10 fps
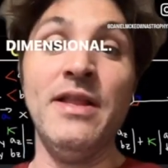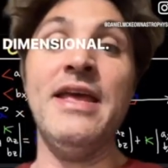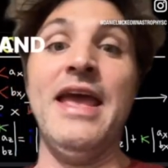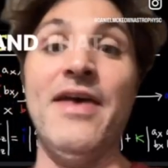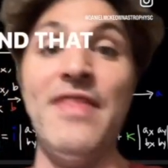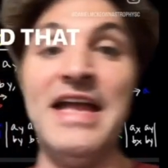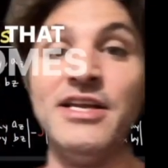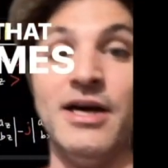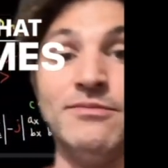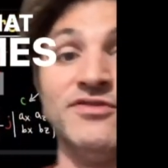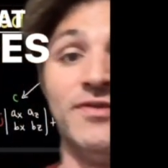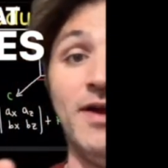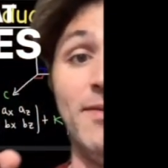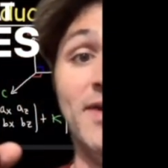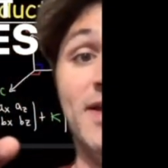And that comes
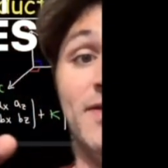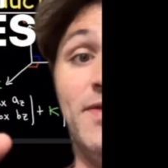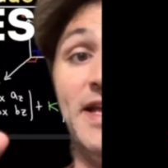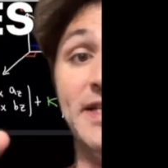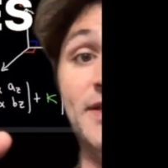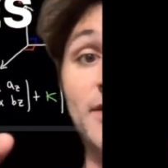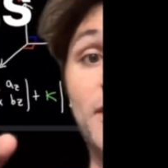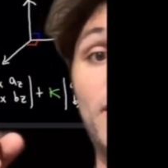from this,